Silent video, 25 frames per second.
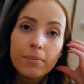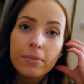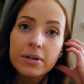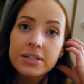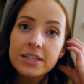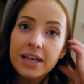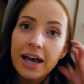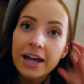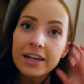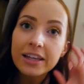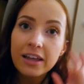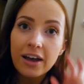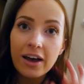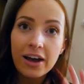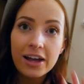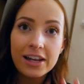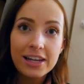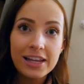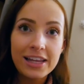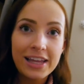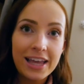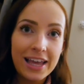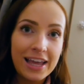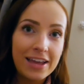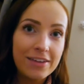my dad
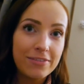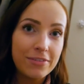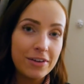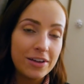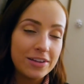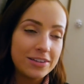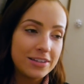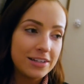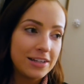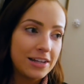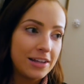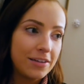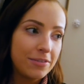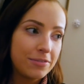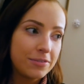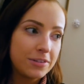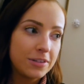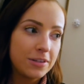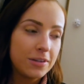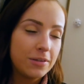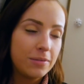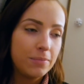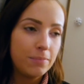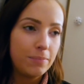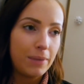kindly gave us a
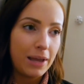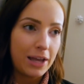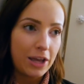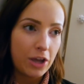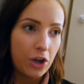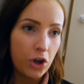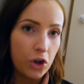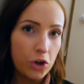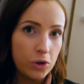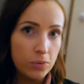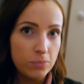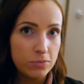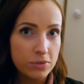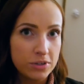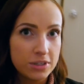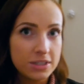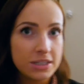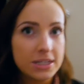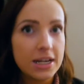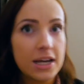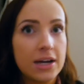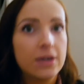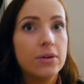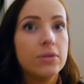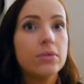lift back home just
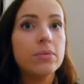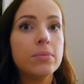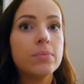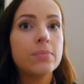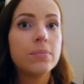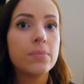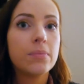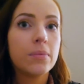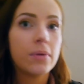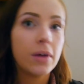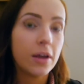now,